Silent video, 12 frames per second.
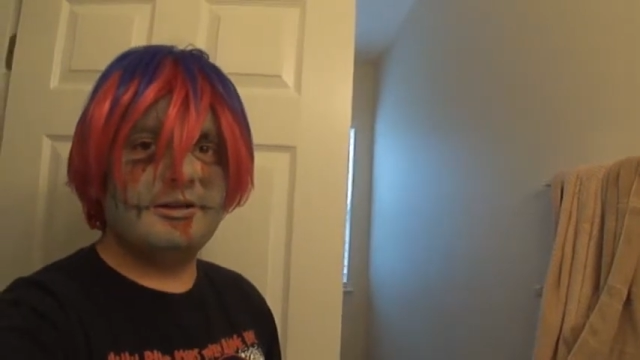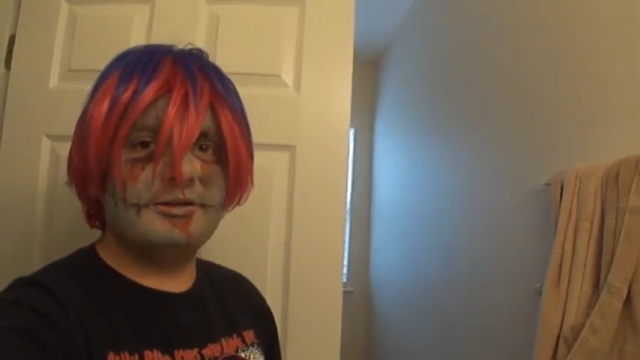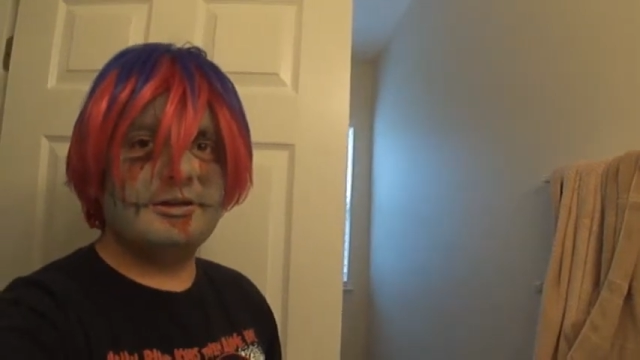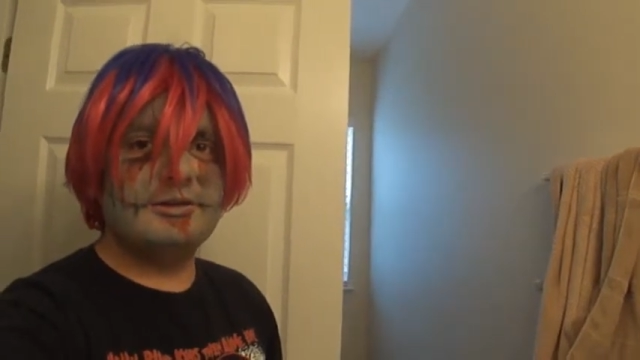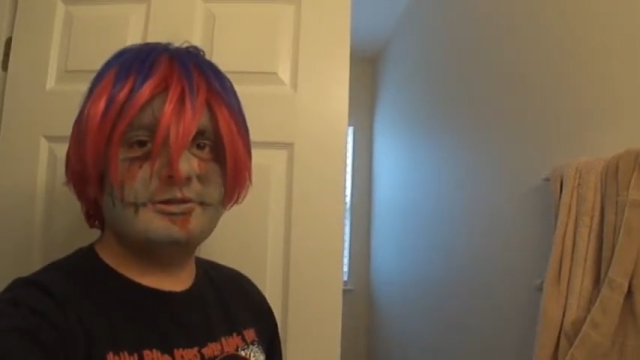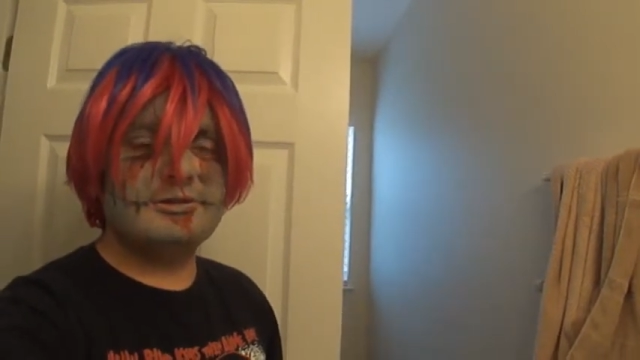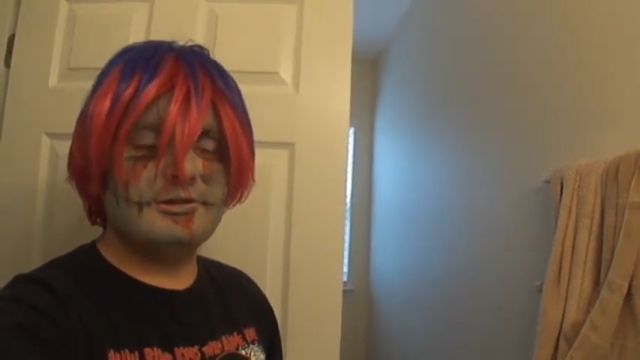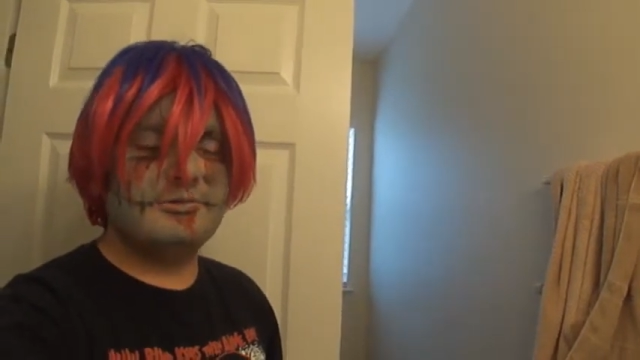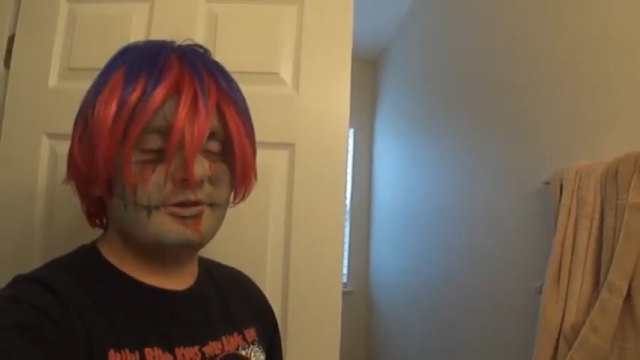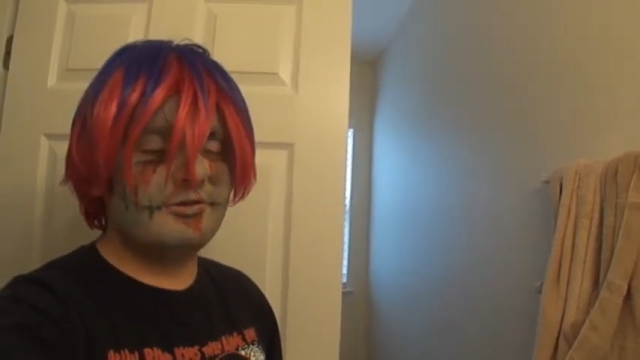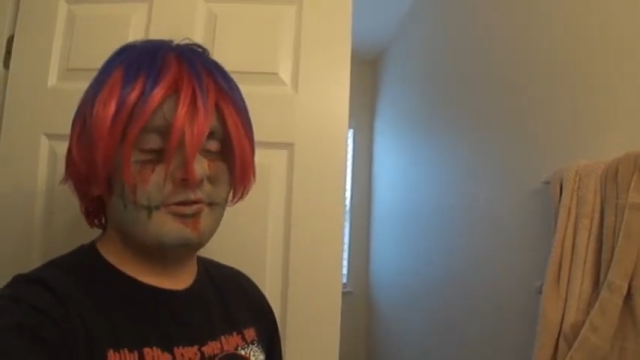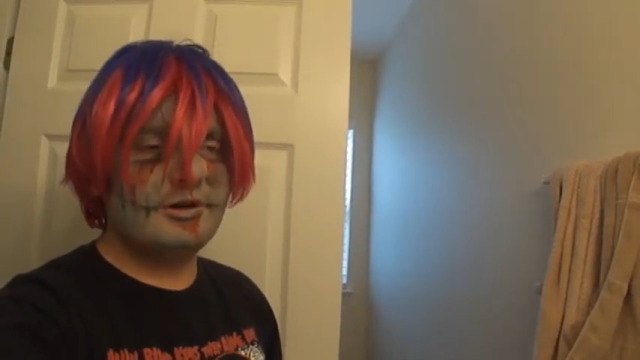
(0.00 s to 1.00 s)
Thank you so
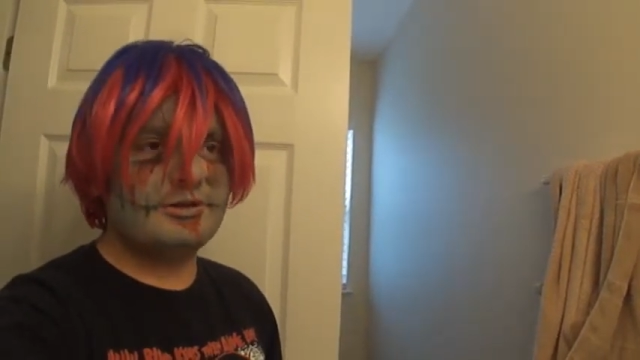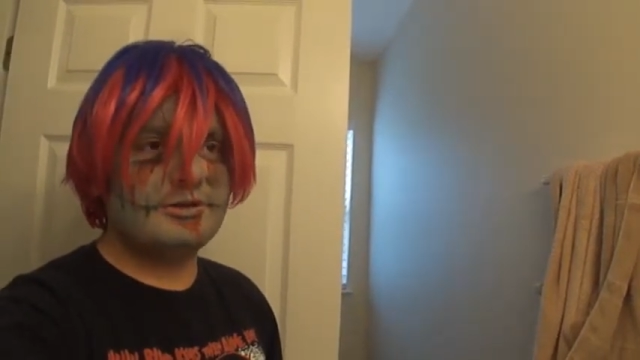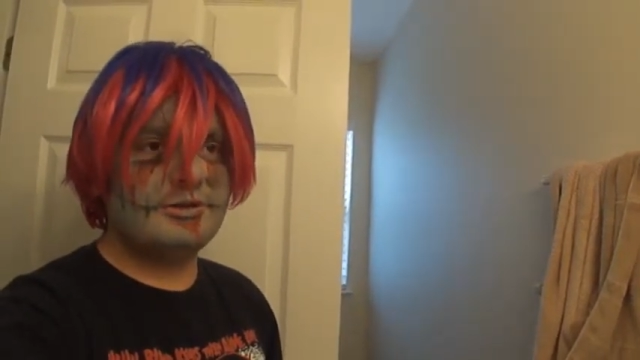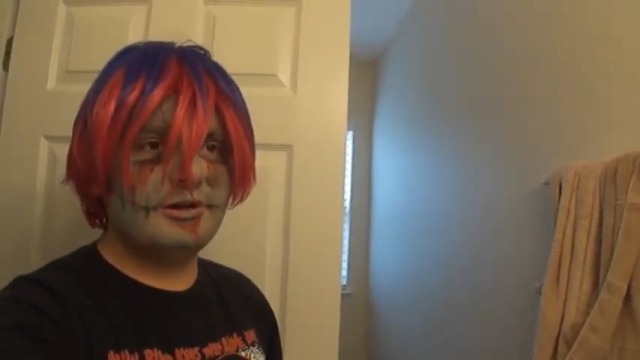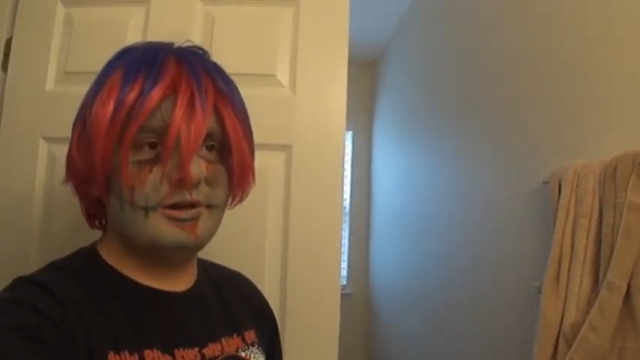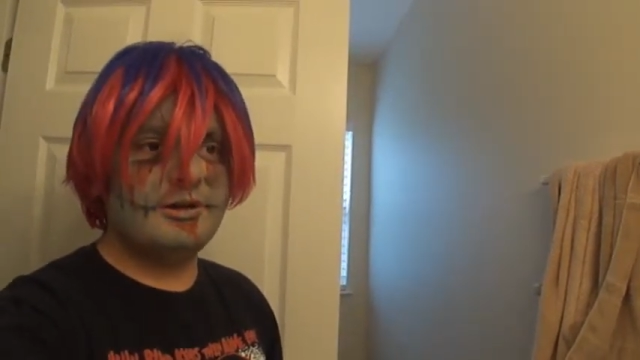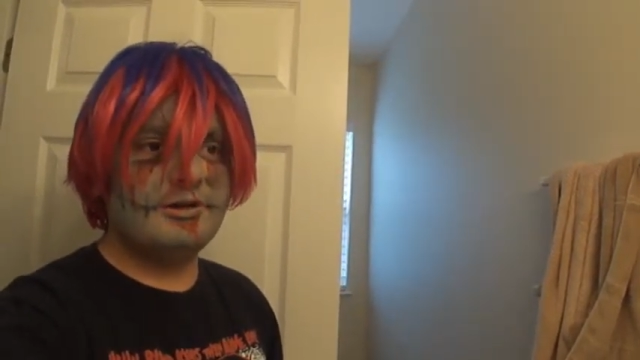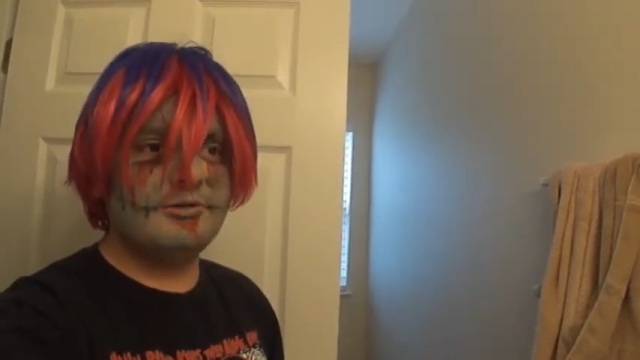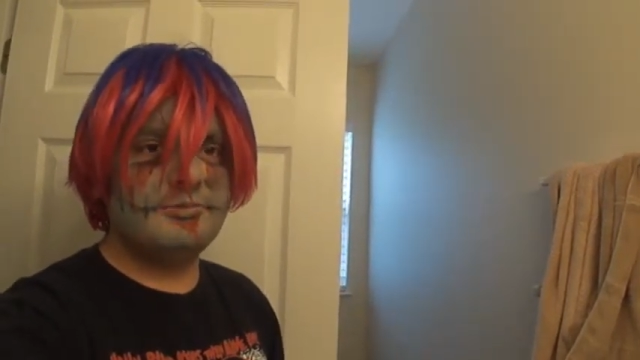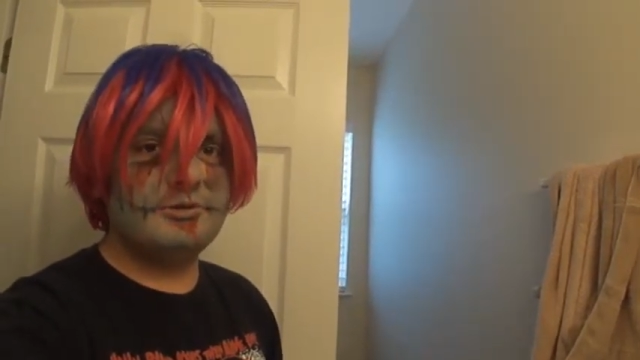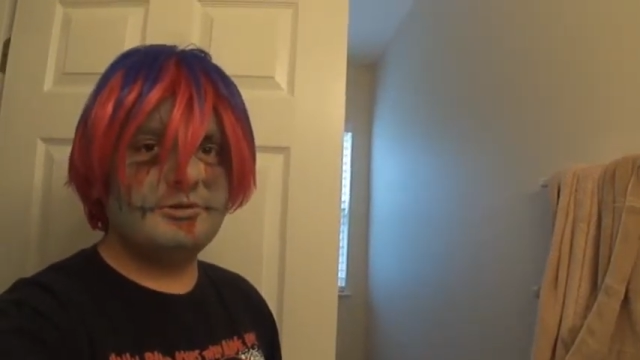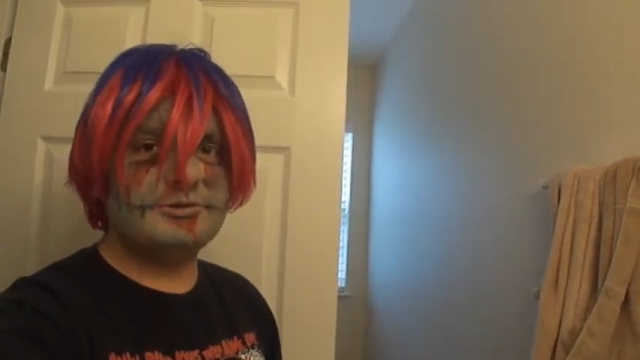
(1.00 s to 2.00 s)
much for watching. I
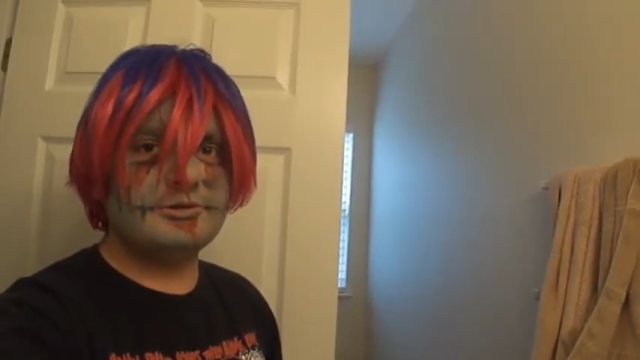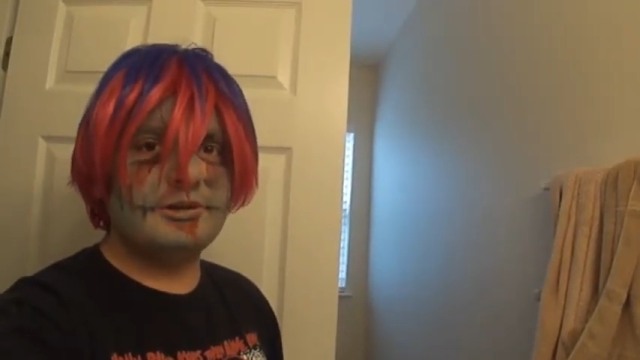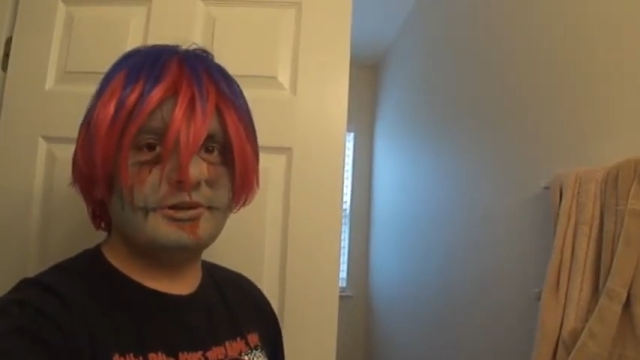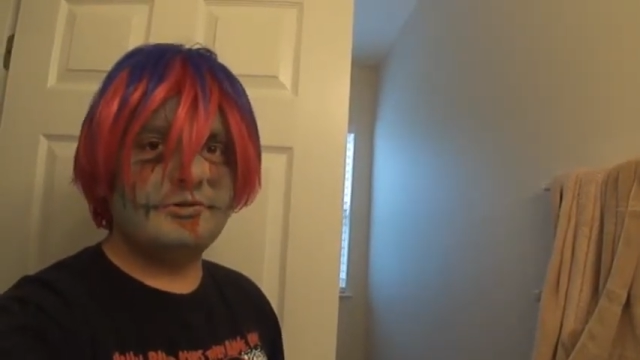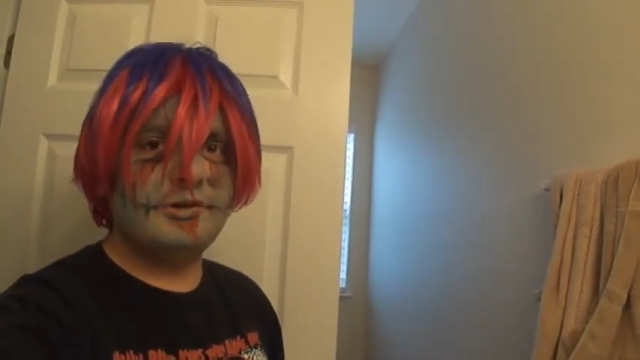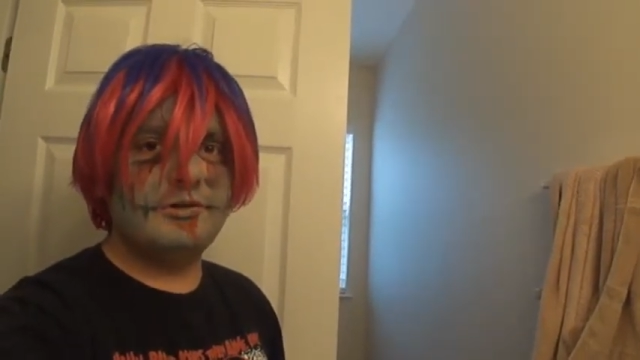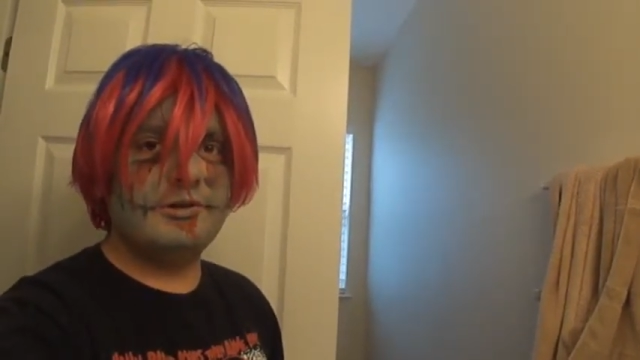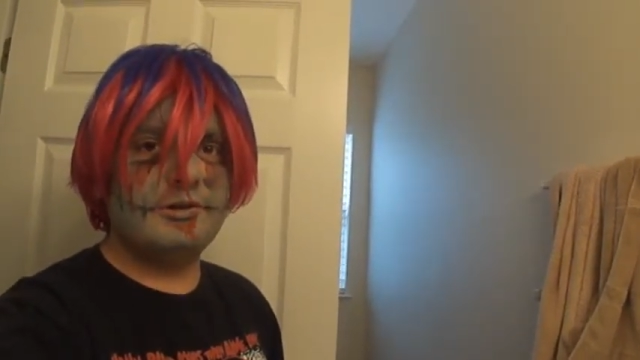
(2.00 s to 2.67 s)
hope you enjoyed this video,